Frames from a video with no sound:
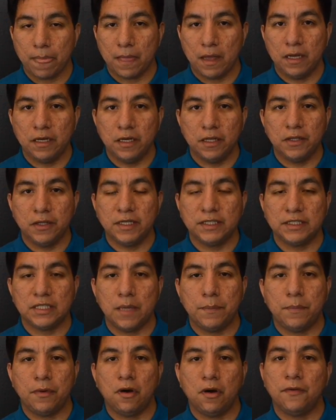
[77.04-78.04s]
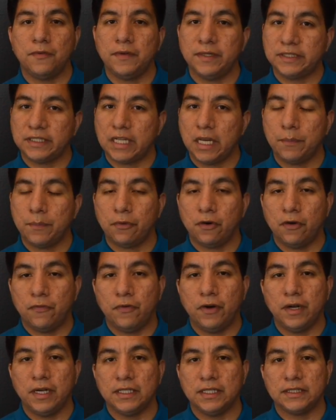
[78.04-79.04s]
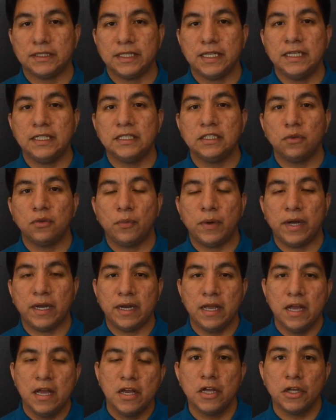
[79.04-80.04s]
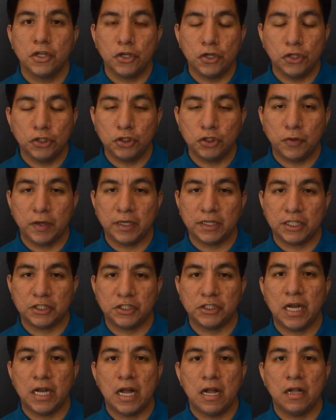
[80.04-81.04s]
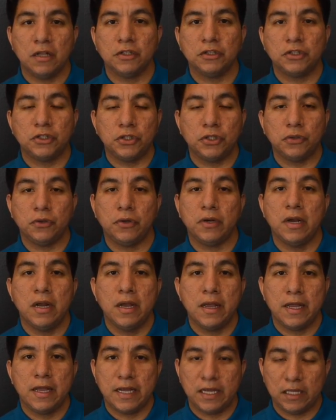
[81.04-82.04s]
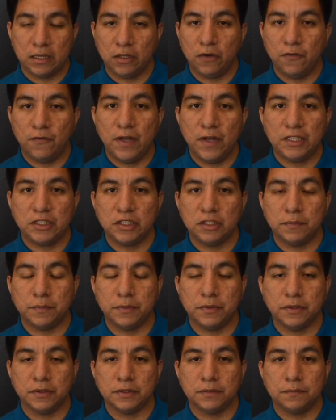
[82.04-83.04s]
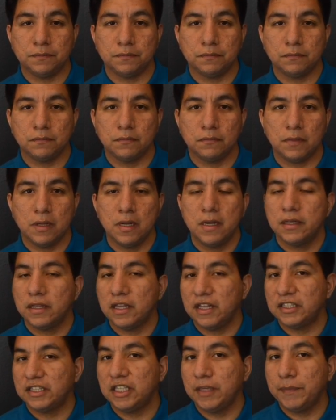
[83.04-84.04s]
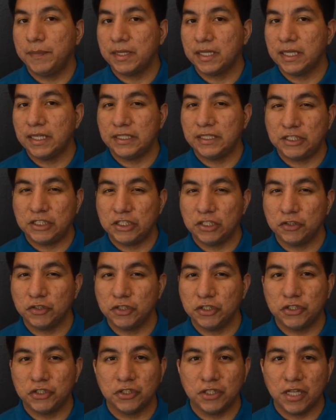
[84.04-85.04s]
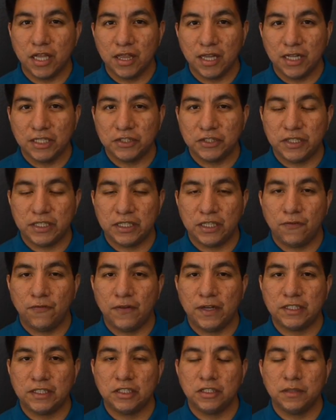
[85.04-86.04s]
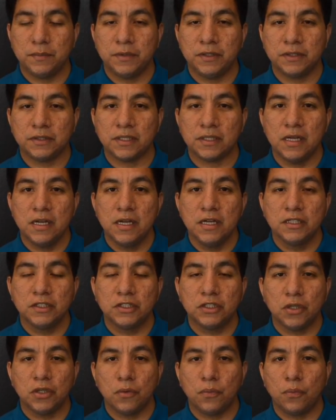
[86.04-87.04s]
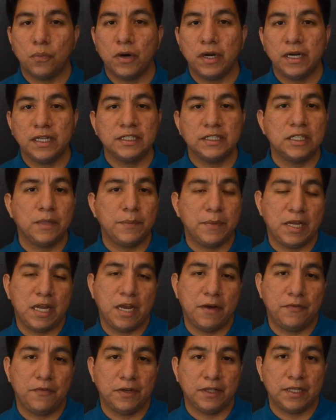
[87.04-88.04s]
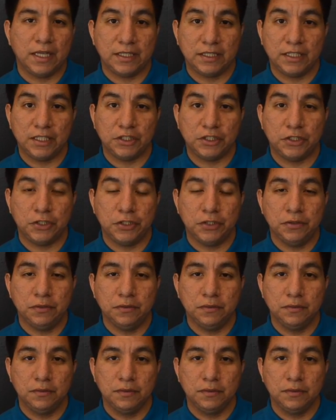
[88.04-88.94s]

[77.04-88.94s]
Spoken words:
Another example of escape or avoidance is when you direct the child to eat their vegetables. Now typically children do not like to eat their vegetables, so what is the behavior that they do?